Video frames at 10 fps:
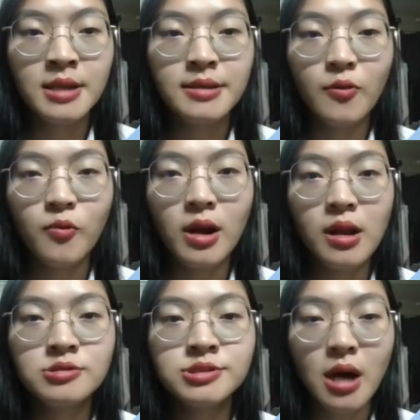The
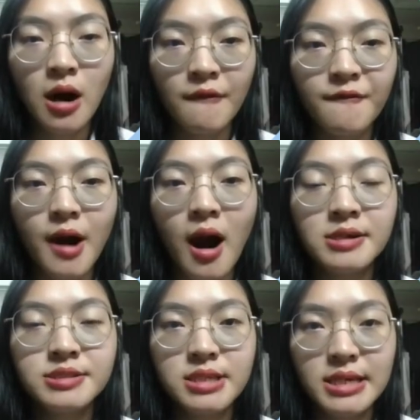values of R
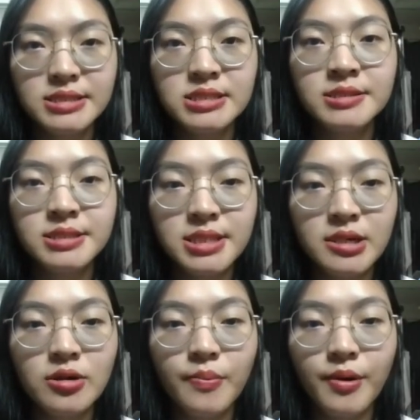is
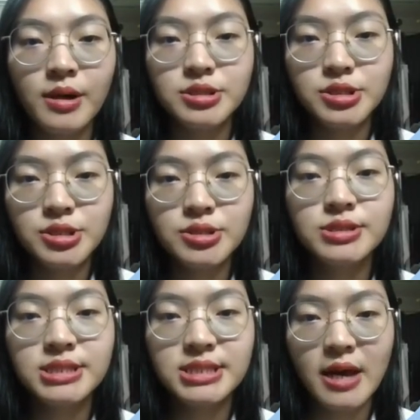
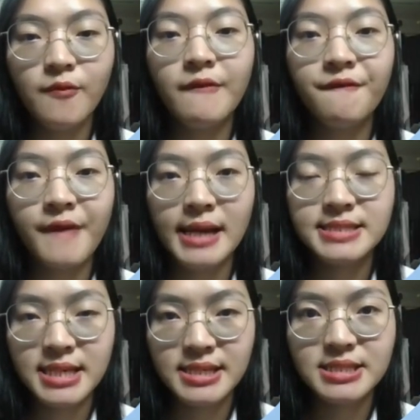
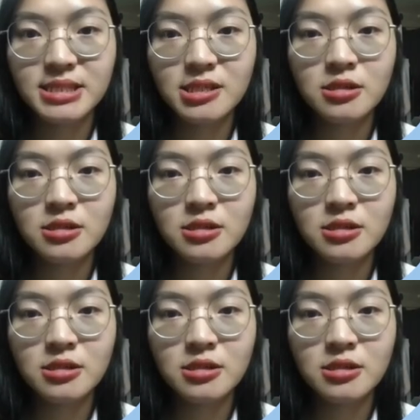0.2756.